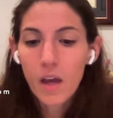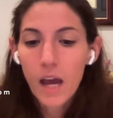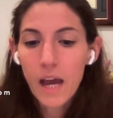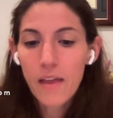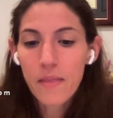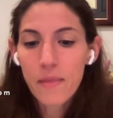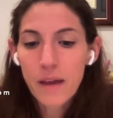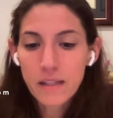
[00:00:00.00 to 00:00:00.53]

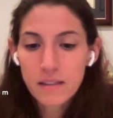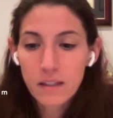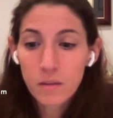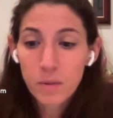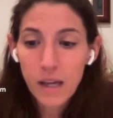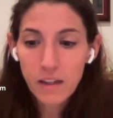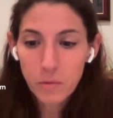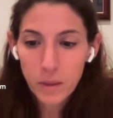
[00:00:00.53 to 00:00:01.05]
And that's going to be
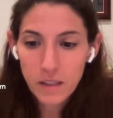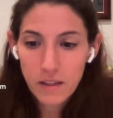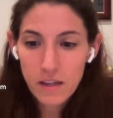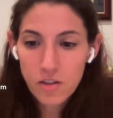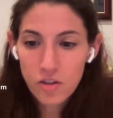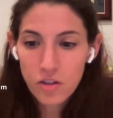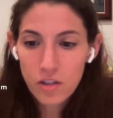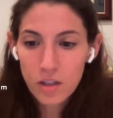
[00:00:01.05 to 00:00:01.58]

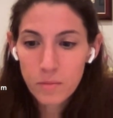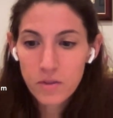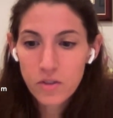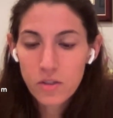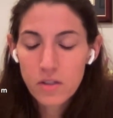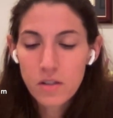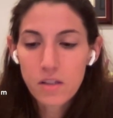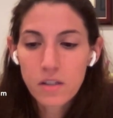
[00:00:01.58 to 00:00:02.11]
expectation
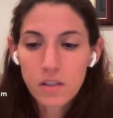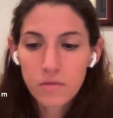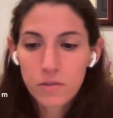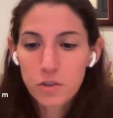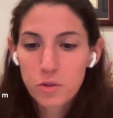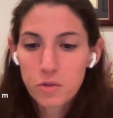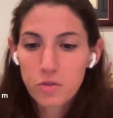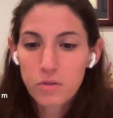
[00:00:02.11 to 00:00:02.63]
damages, the
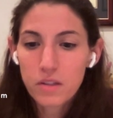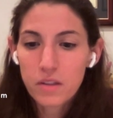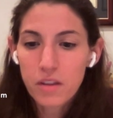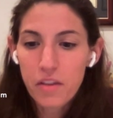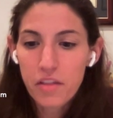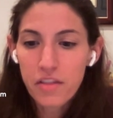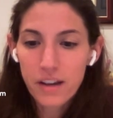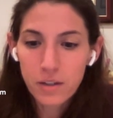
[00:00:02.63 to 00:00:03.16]
difference between the
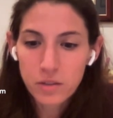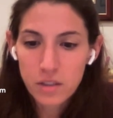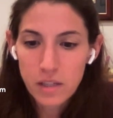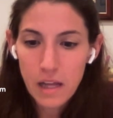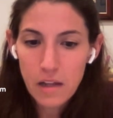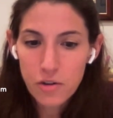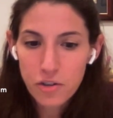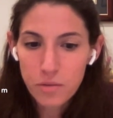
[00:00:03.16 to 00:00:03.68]

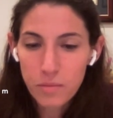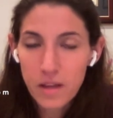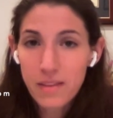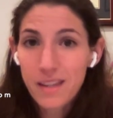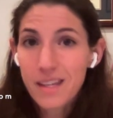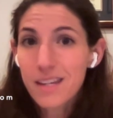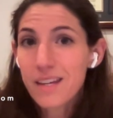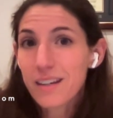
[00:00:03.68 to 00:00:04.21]
$1,000 a month
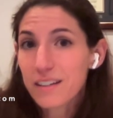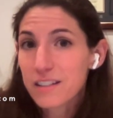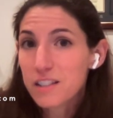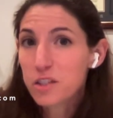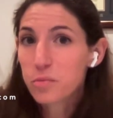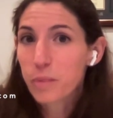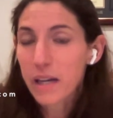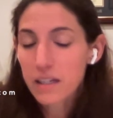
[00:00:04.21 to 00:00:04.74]
he
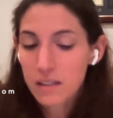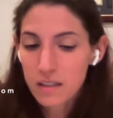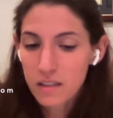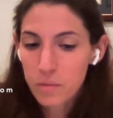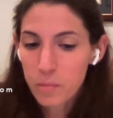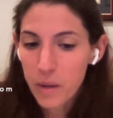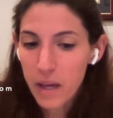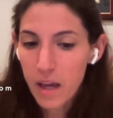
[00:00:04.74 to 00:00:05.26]
expected to
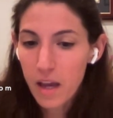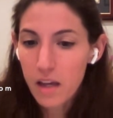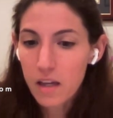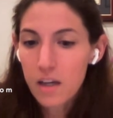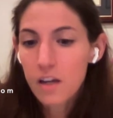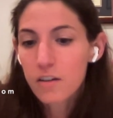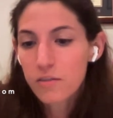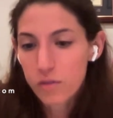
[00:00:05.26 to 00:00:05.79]
pay
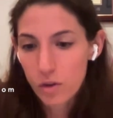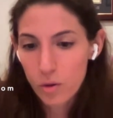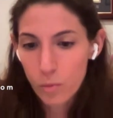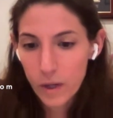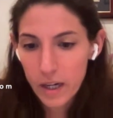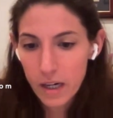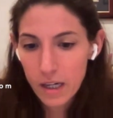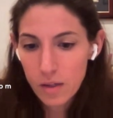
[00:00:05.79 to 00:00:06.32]
for a
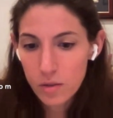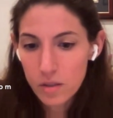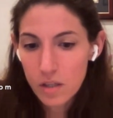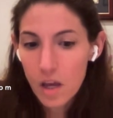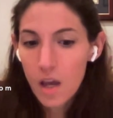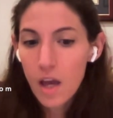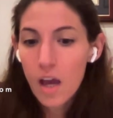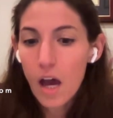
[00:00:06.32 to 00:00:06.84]
warehouse,
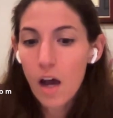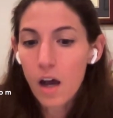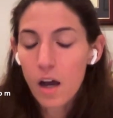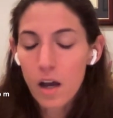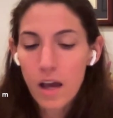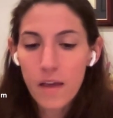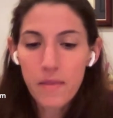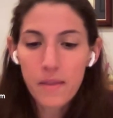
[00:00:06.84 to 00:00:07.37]

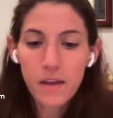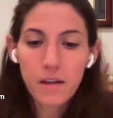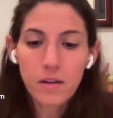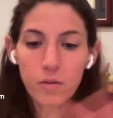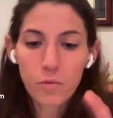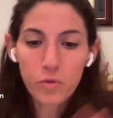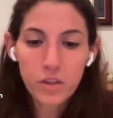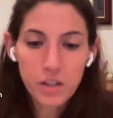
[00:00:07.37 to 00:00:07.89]
and then
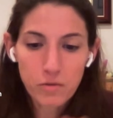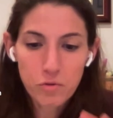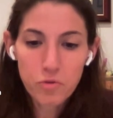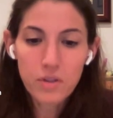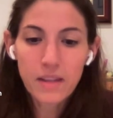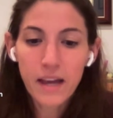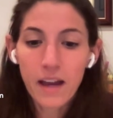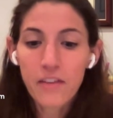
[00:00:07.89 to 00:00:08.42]
the difference
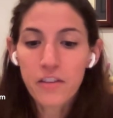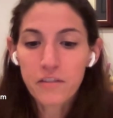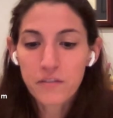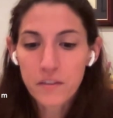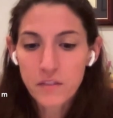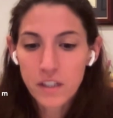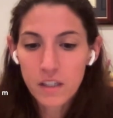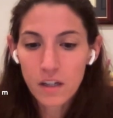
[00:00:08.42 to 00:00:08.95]
between that and the
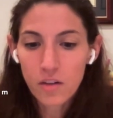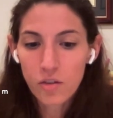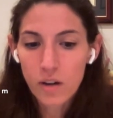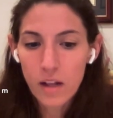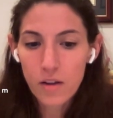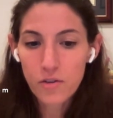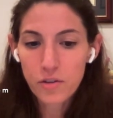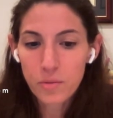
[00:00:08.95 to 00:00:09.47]

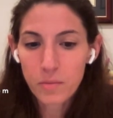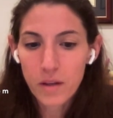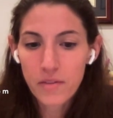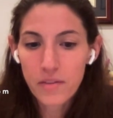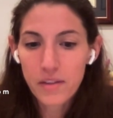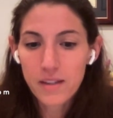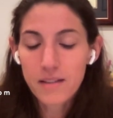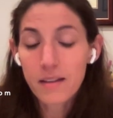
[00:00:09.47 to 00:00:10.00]
$1,500 a
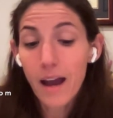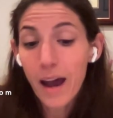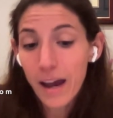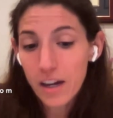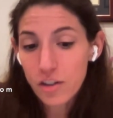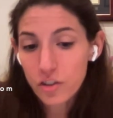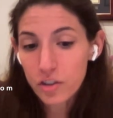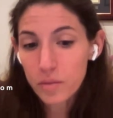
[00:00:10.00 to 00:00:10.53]
month he's
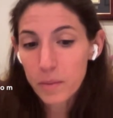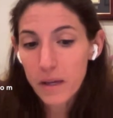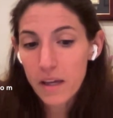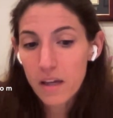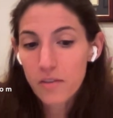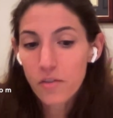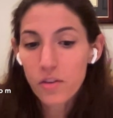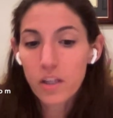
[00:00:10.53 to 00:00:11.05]
actually
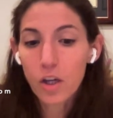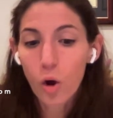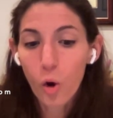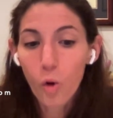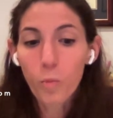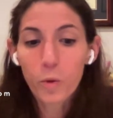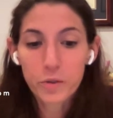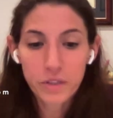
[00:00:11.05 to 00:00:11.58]
paying for the
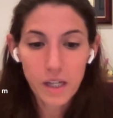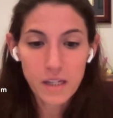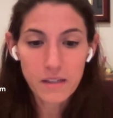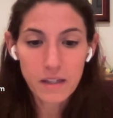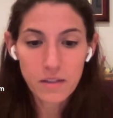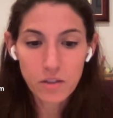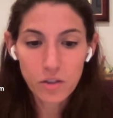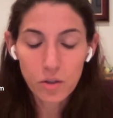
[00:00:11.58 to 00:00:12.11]
almost
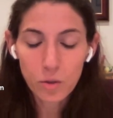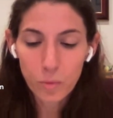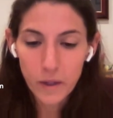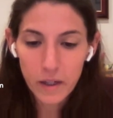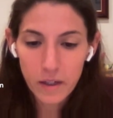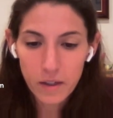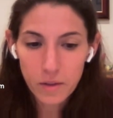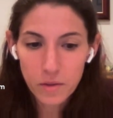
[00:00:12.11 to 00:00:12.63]
identical
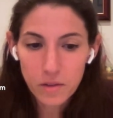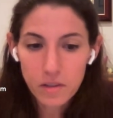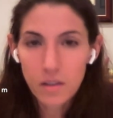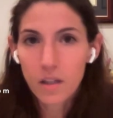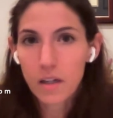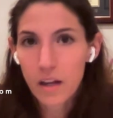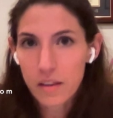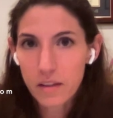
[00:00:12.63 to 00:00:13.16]
warehouse.
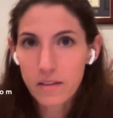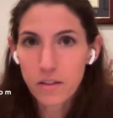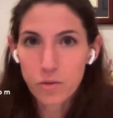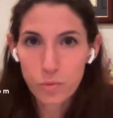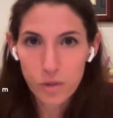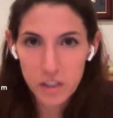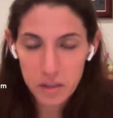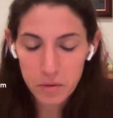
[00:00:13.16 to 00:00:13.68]
Again, I think that's
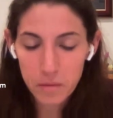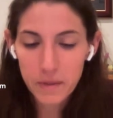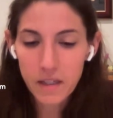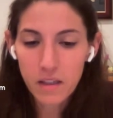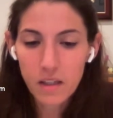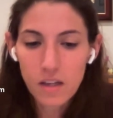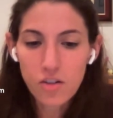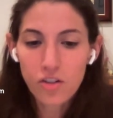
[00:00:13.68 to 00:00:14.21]
reasonable
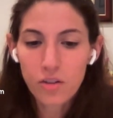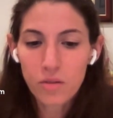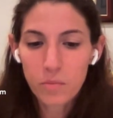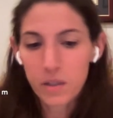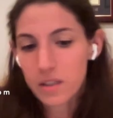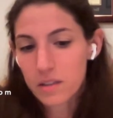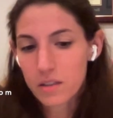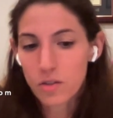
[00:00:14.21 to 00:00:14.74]
mitigation
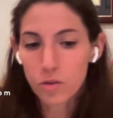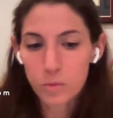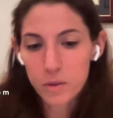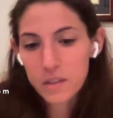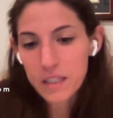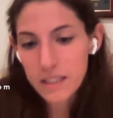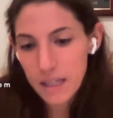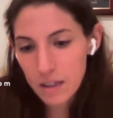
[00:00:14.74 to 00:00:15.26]
because it's
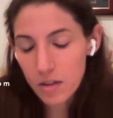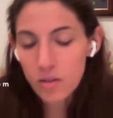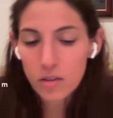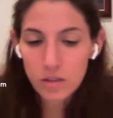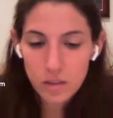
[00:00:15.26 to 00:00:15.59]
almost identical.